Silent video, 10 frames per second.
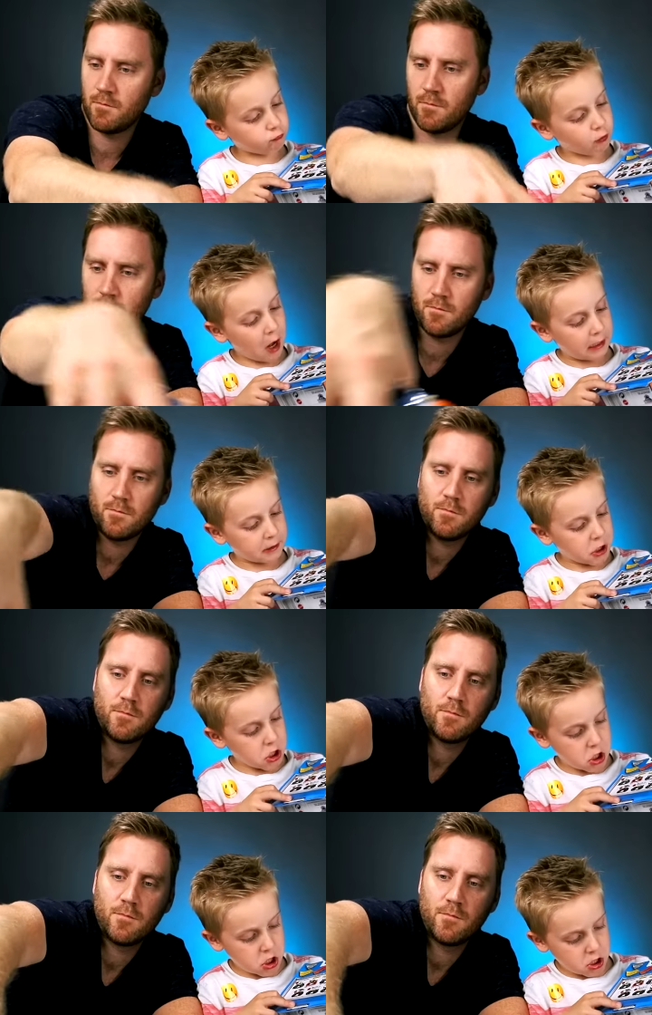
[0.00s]

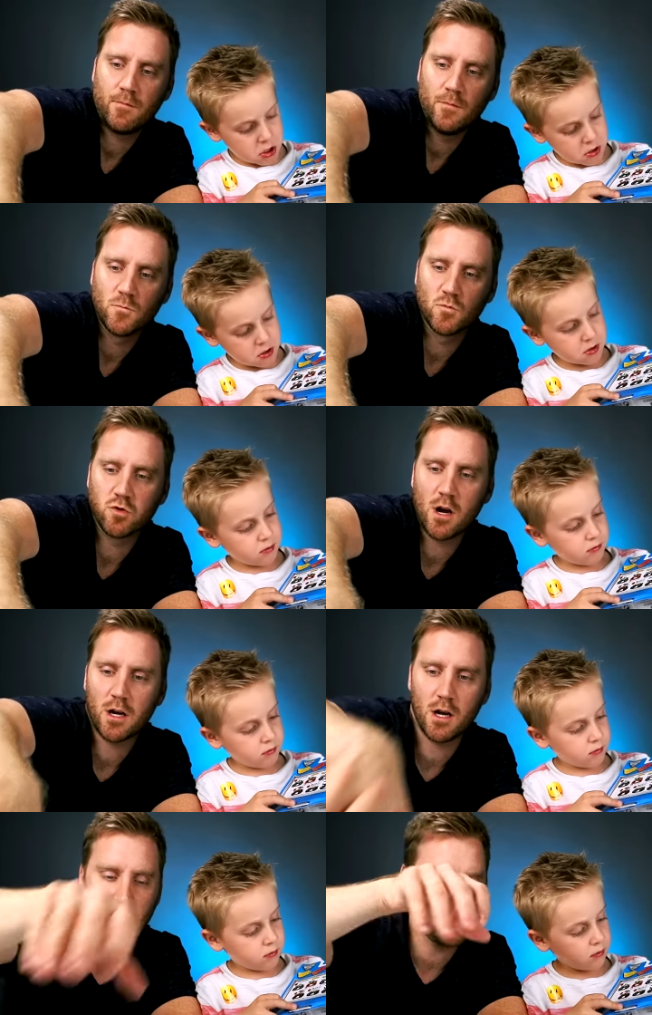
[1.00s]
Speaker 1: Dragon.
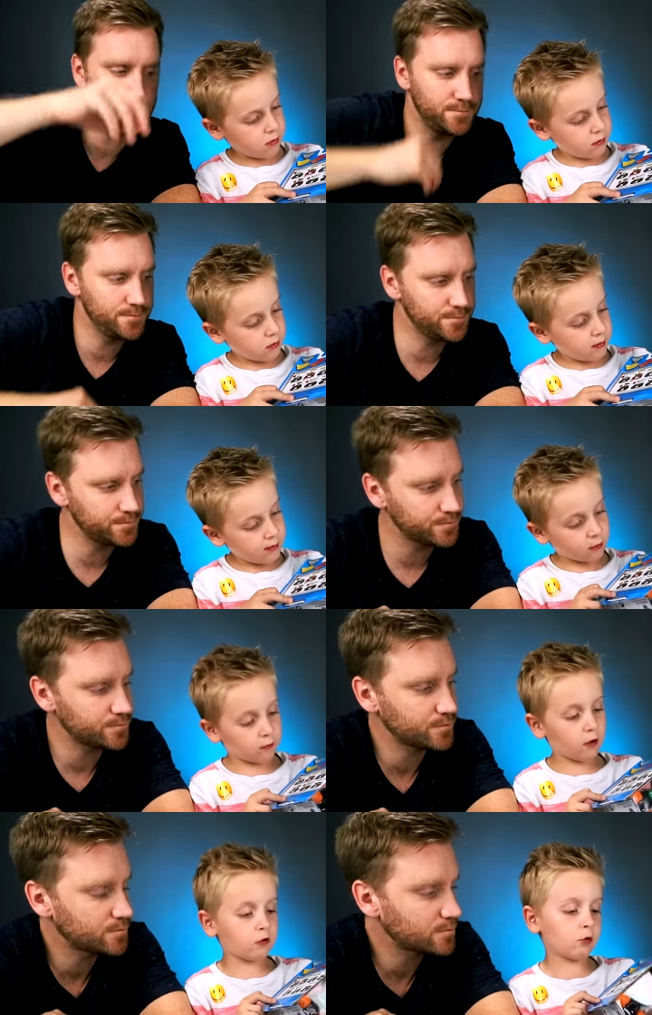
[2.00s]
Speaker 2: Dragon.
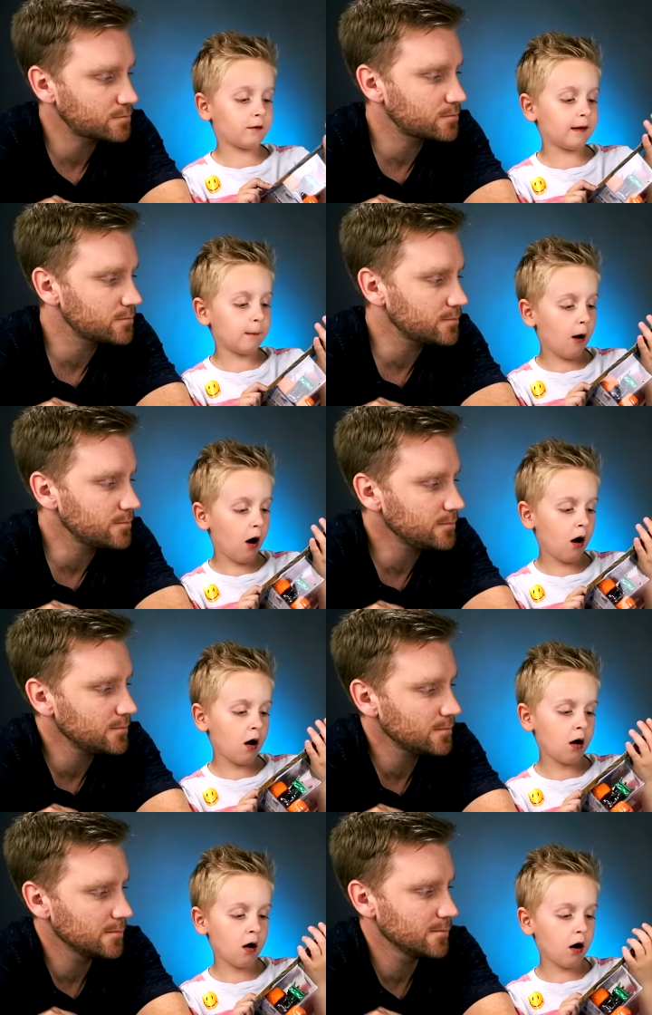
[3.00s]
Speaker 1: There's also Team
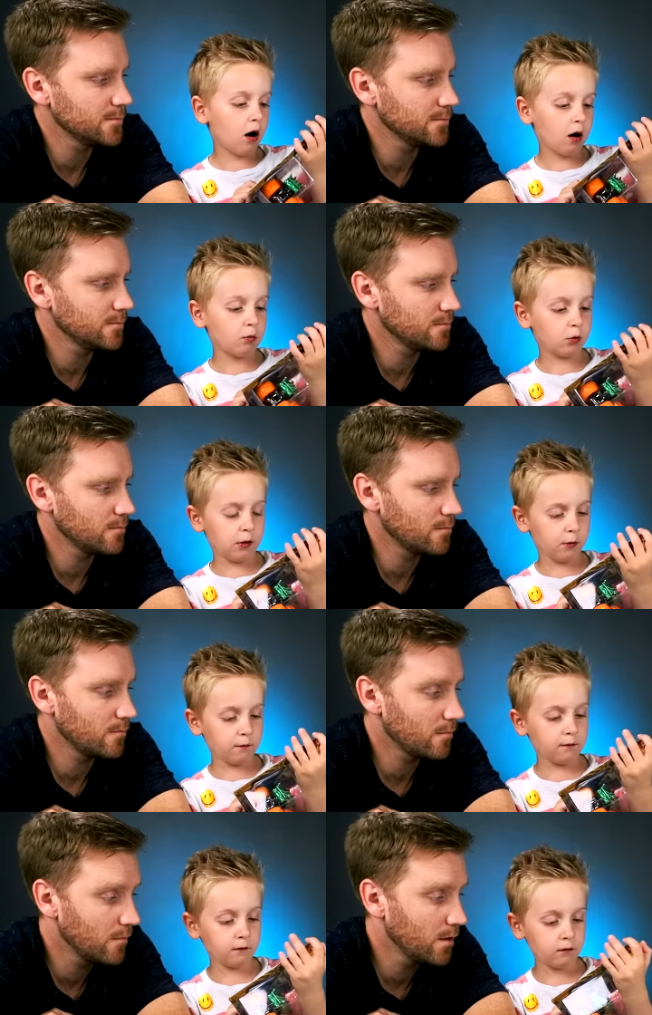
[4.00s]
Hot
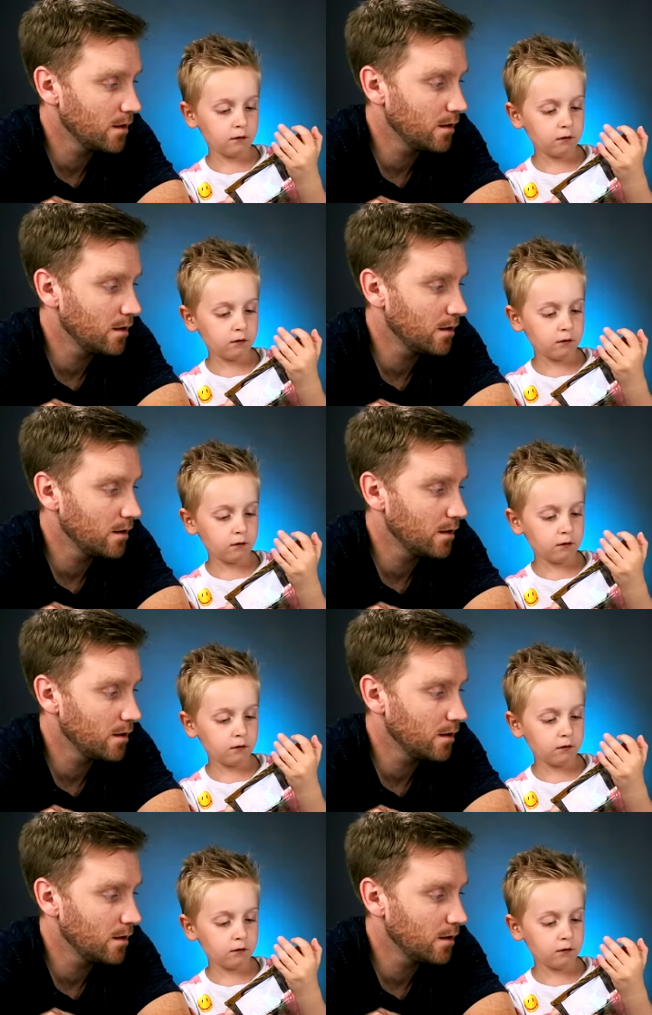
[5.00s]
Wheels.